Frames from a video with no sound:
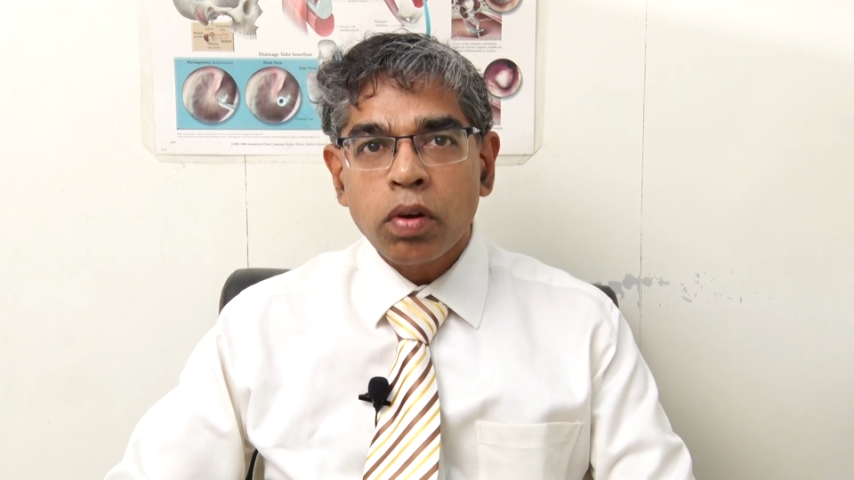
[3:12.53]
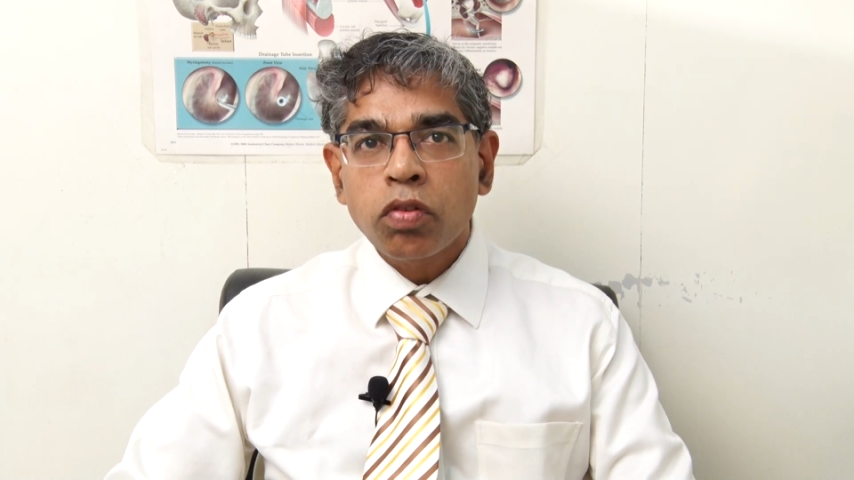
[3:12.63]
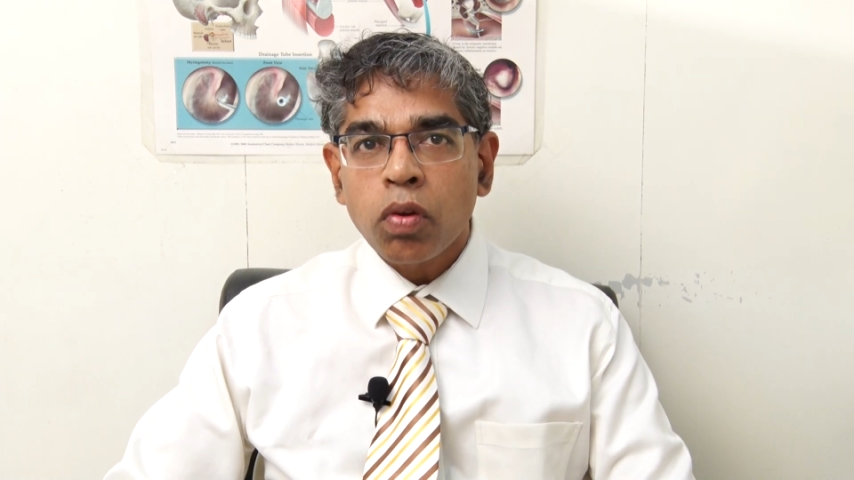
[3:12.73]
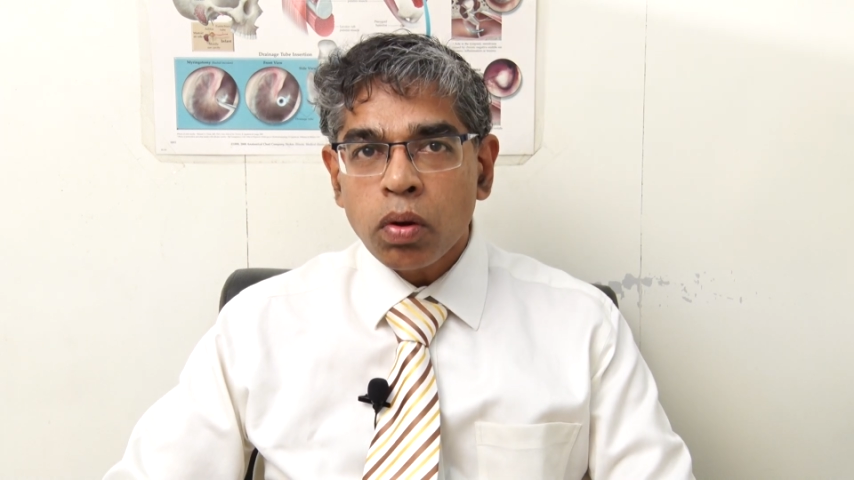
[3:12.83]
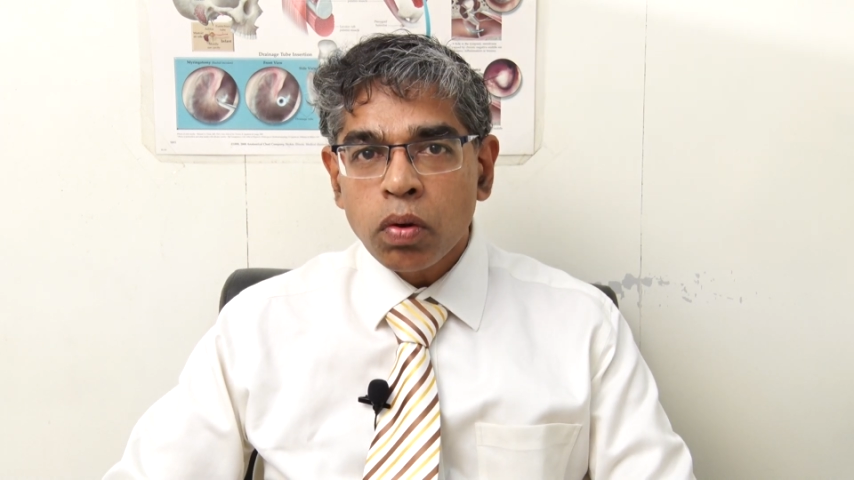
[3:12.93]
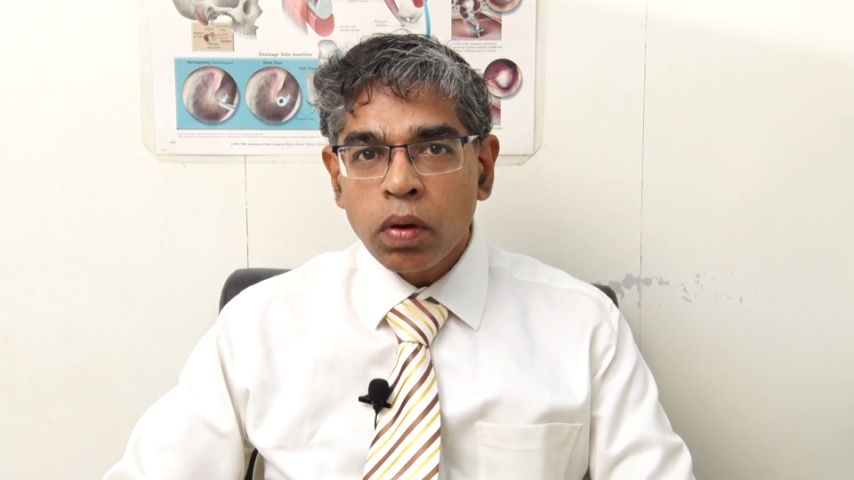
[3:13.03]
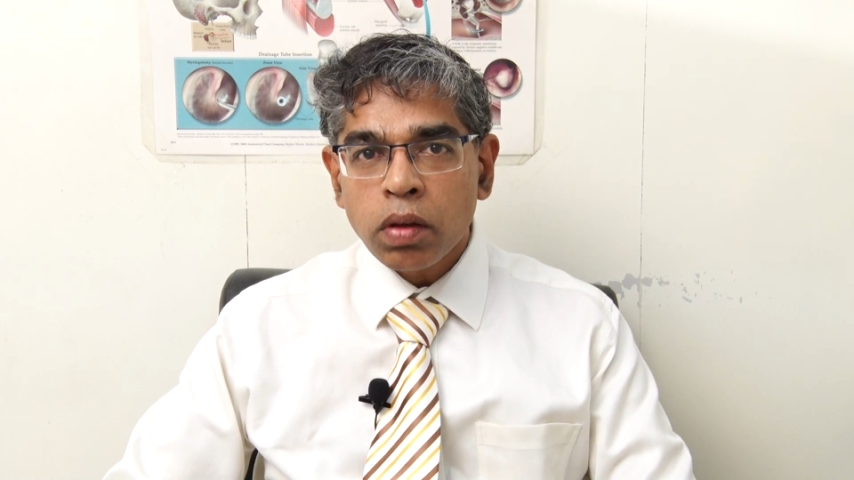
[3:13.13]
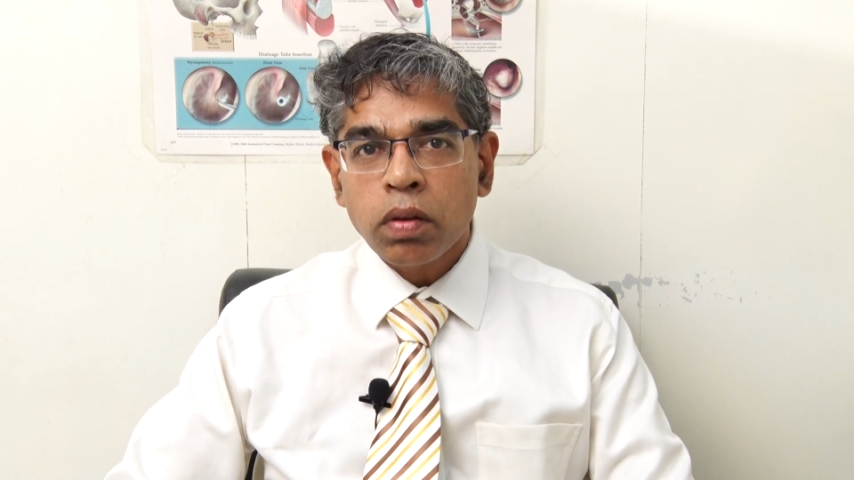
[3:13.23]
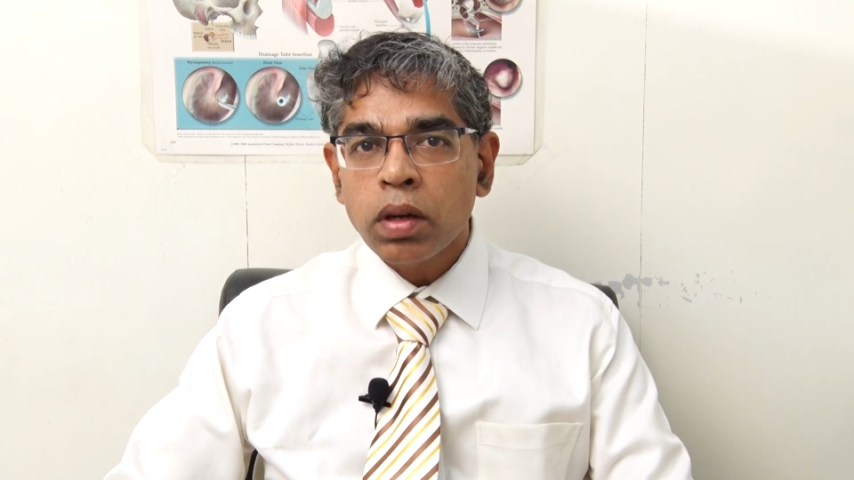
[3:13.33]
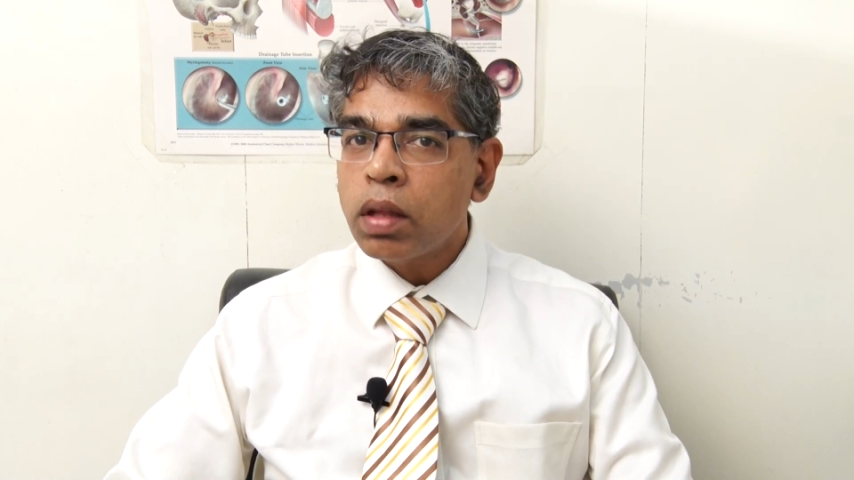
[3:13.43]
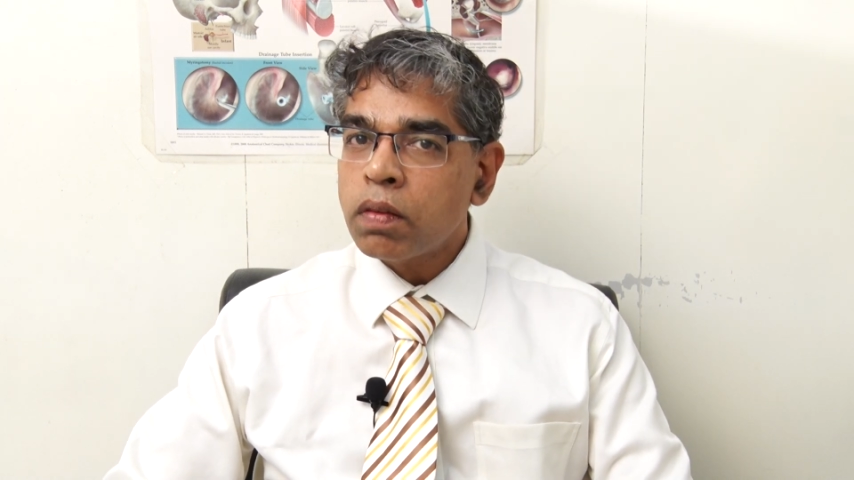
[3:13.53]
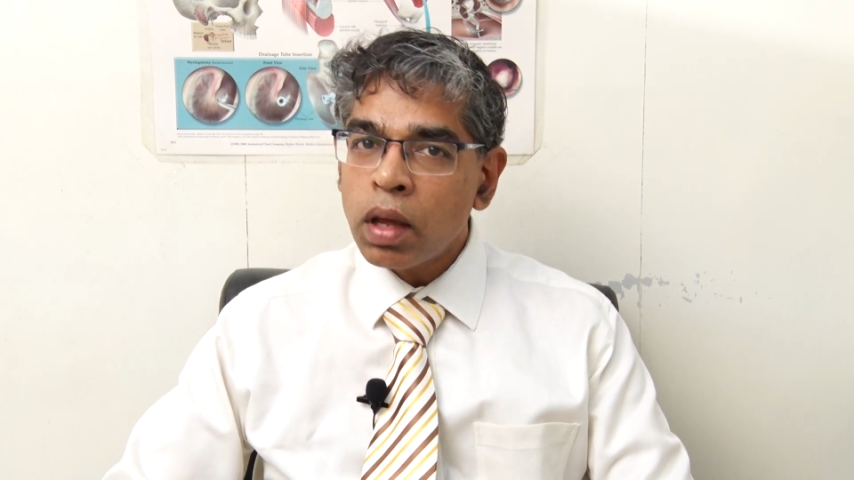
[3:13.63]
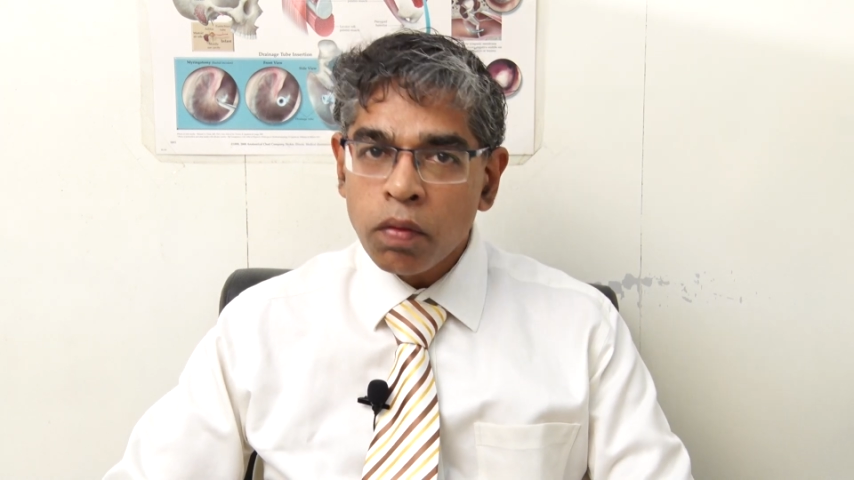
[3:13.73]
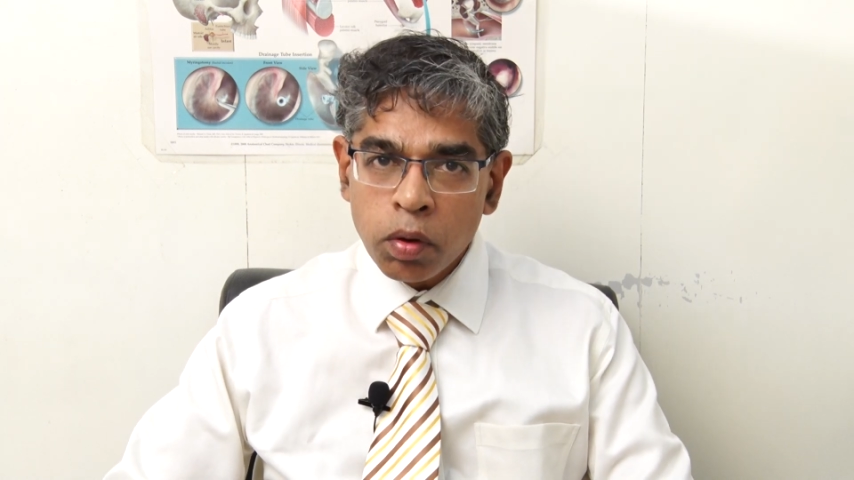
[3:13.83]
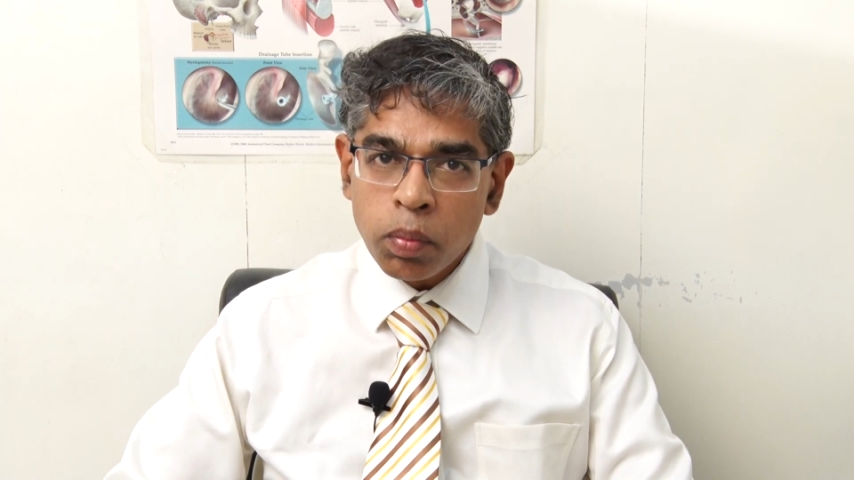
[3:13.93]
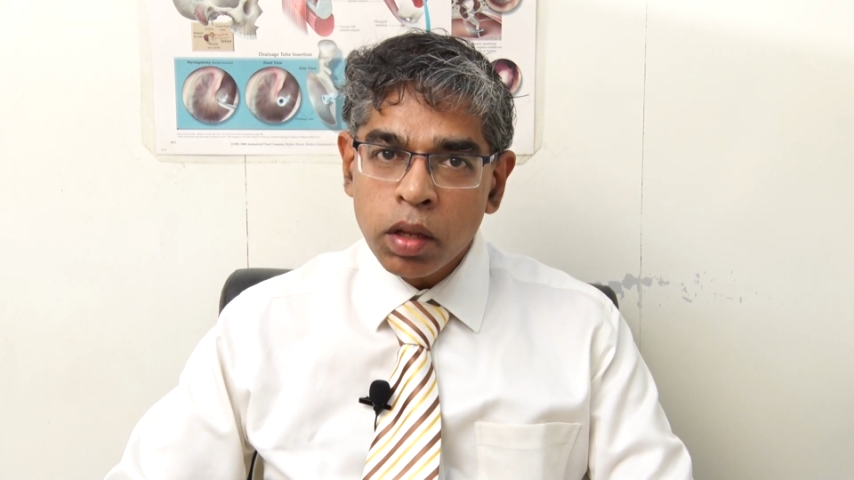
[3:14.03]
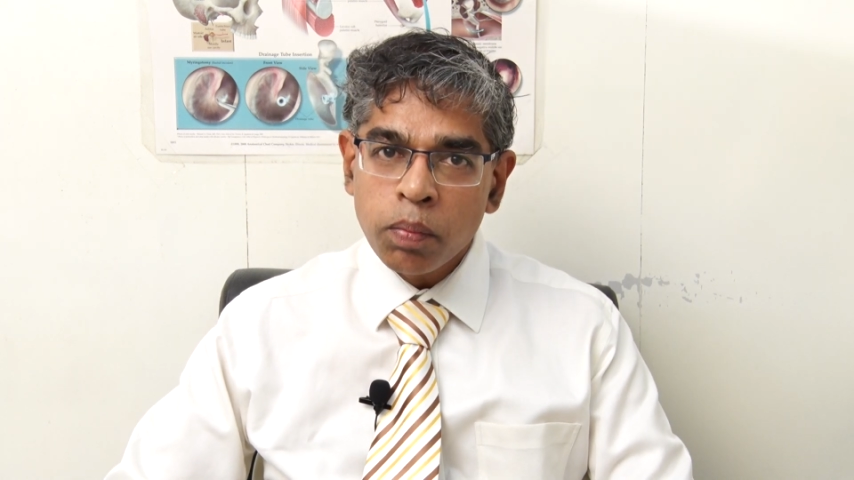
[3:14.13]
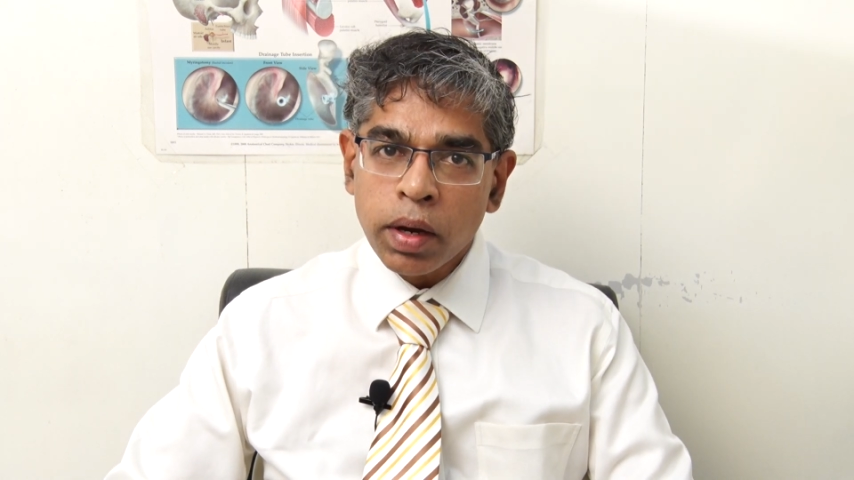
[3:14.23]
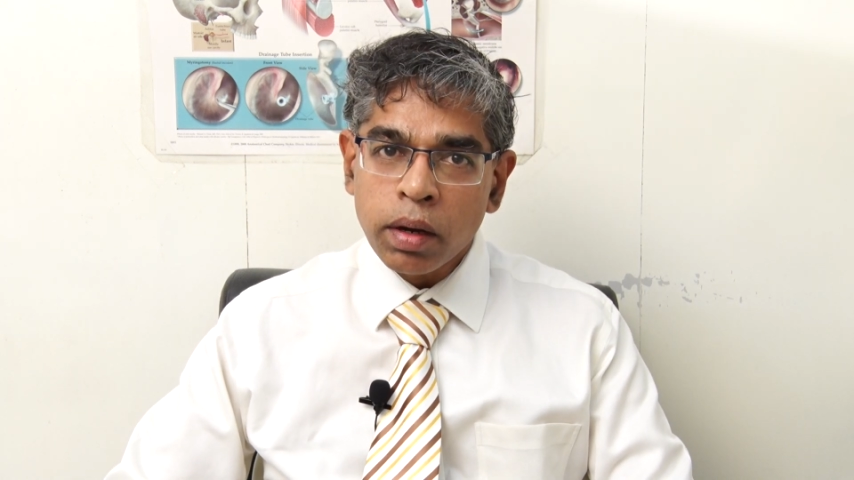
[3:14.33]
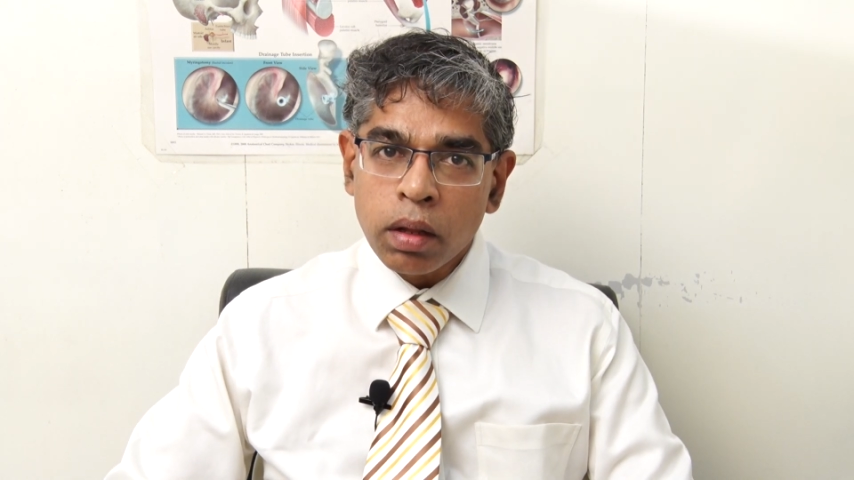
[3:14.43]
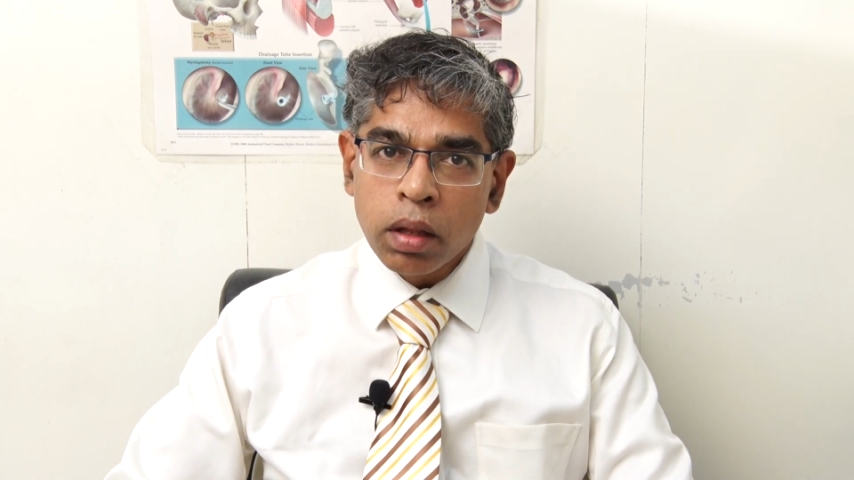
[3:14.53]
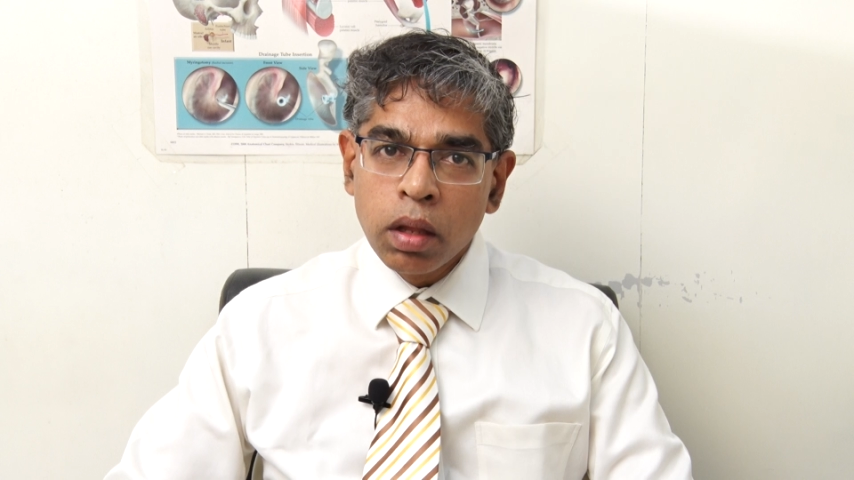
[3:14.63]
short duration gets everybody better.